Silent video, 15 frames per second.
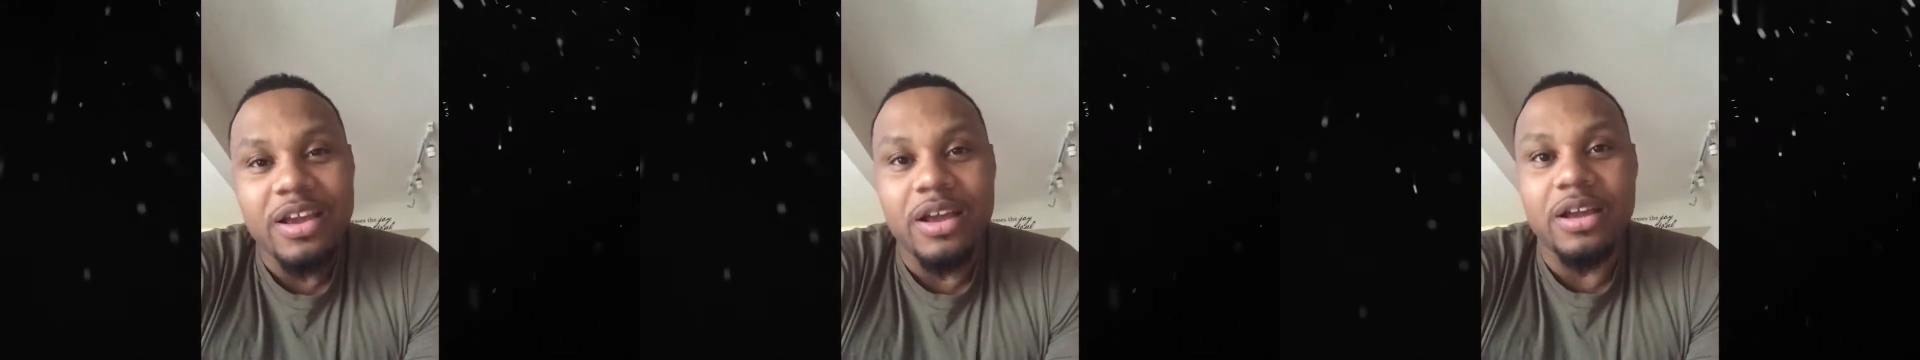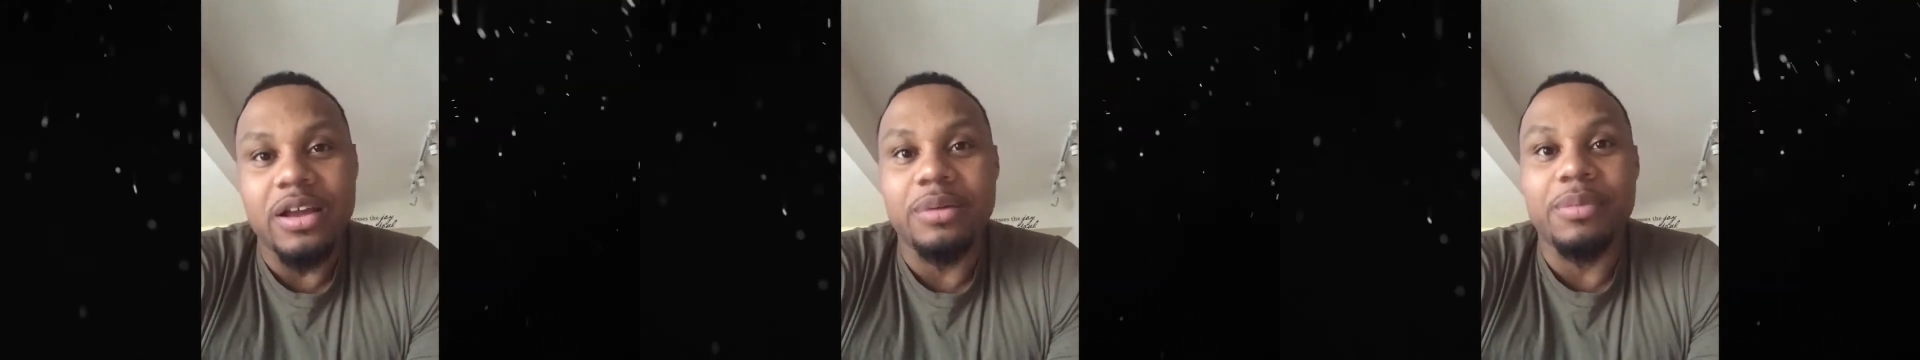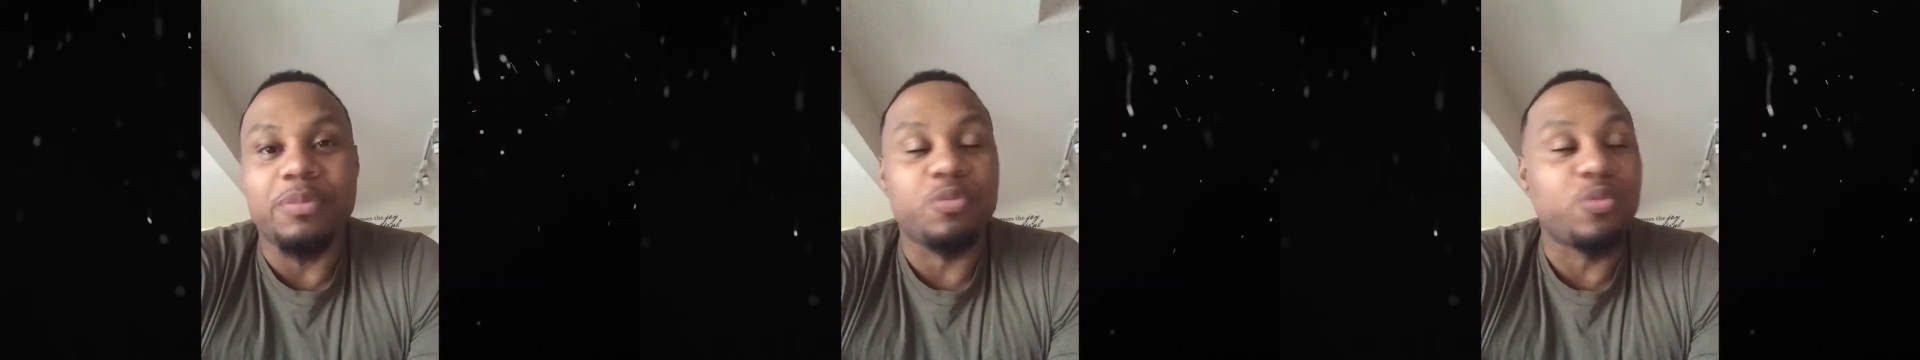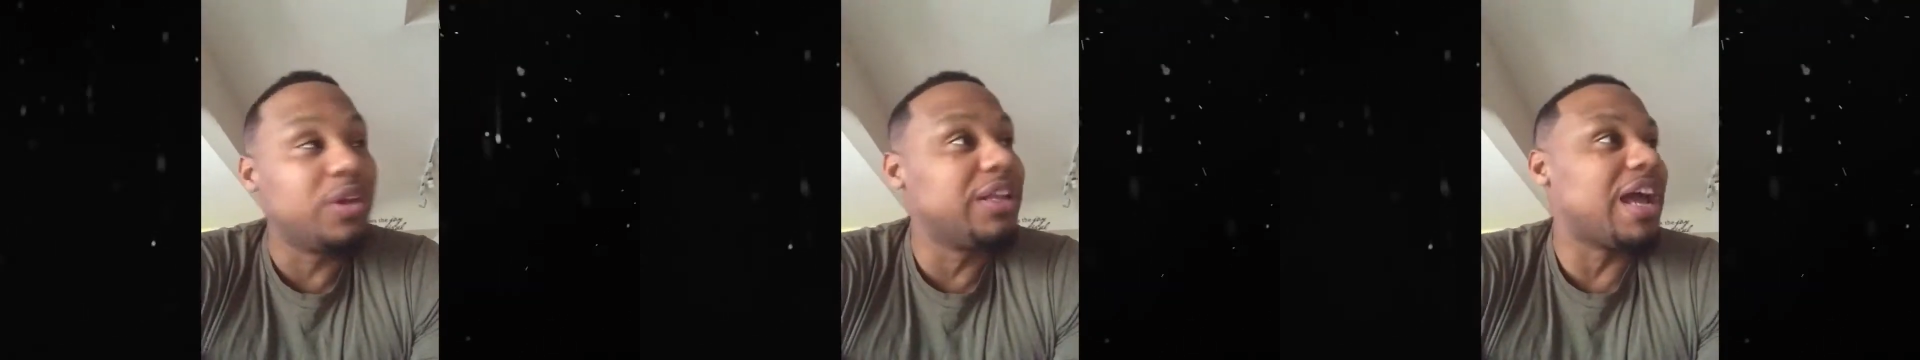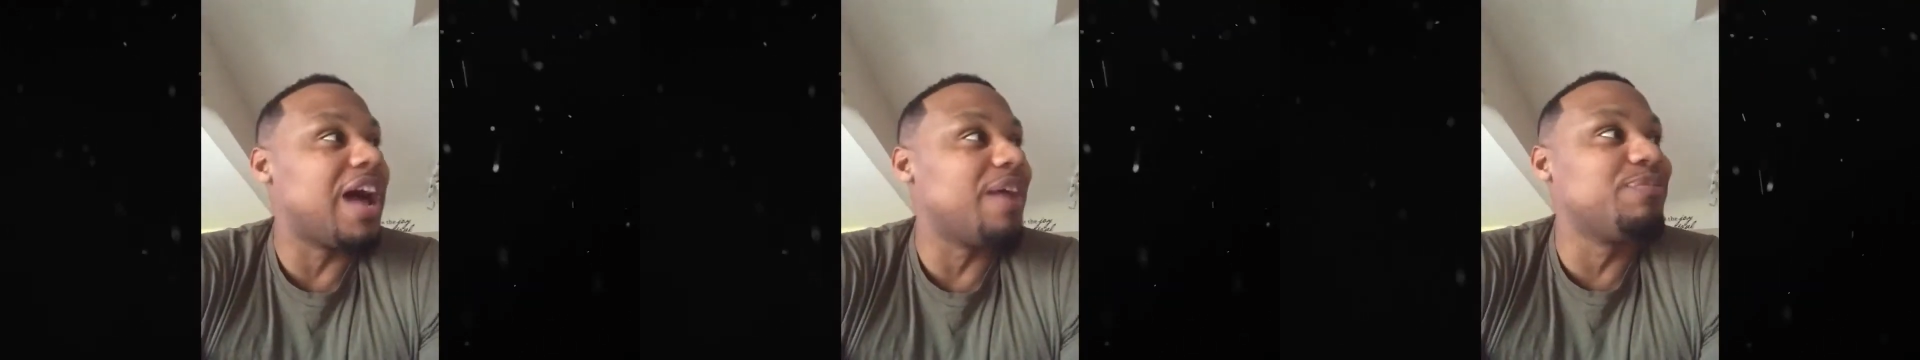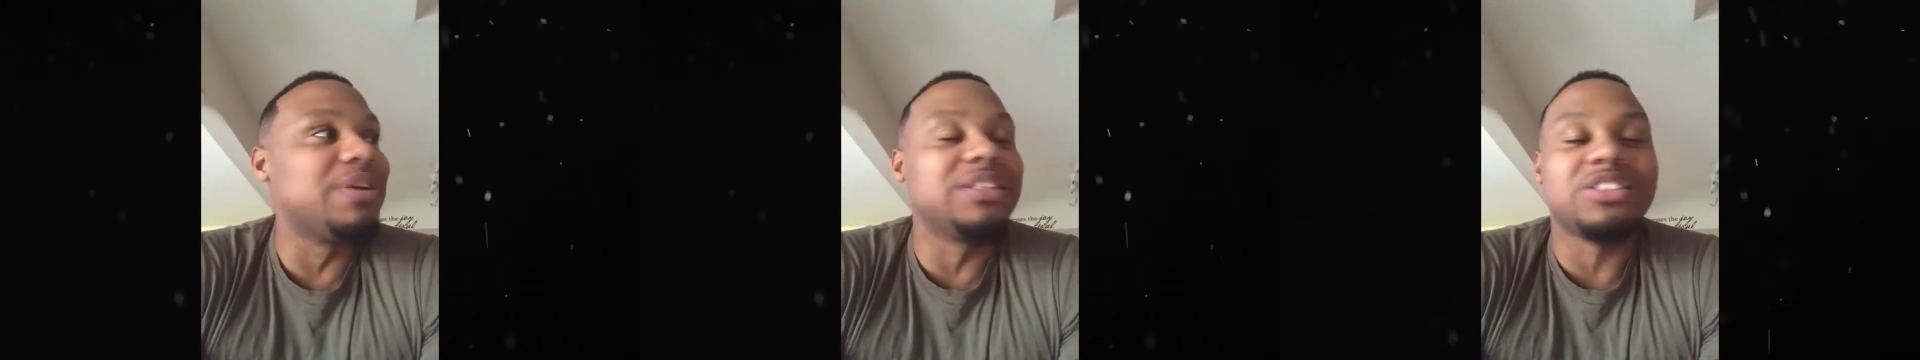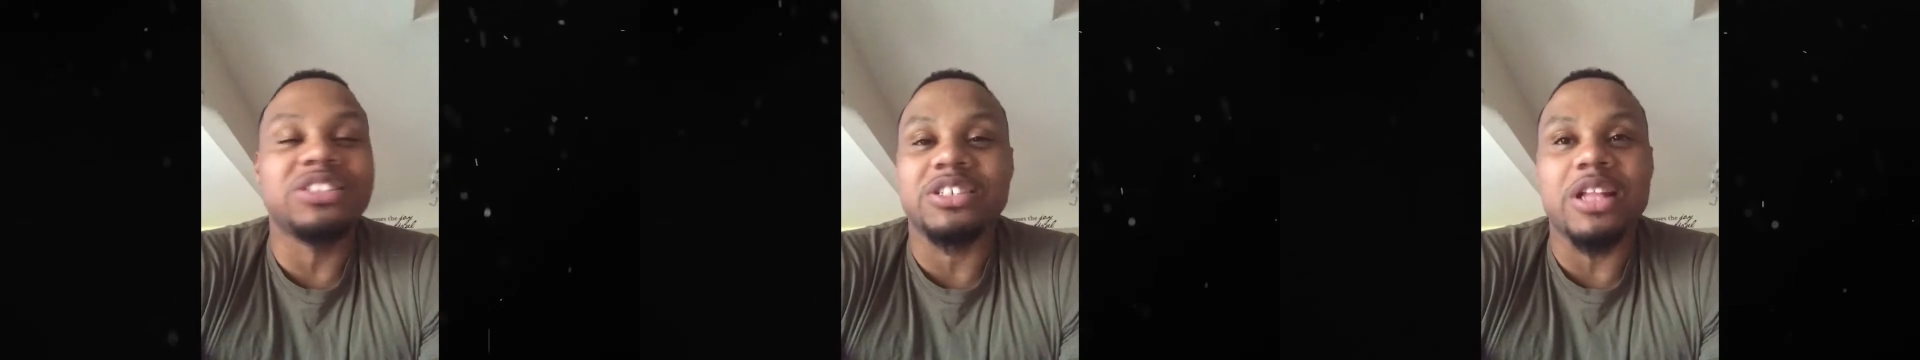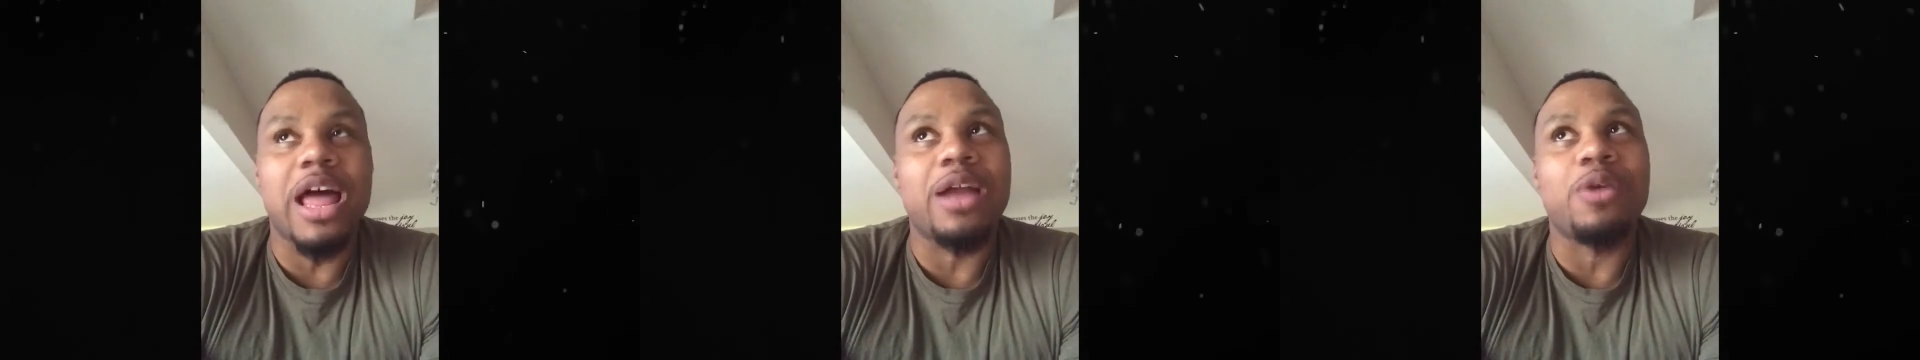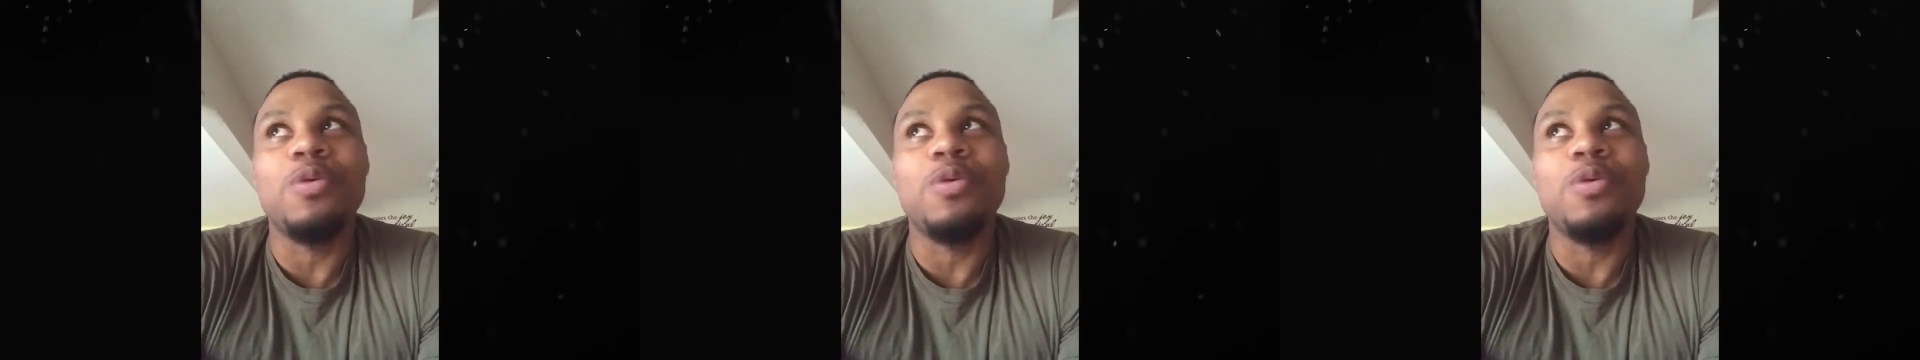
Um, really, I've been just like,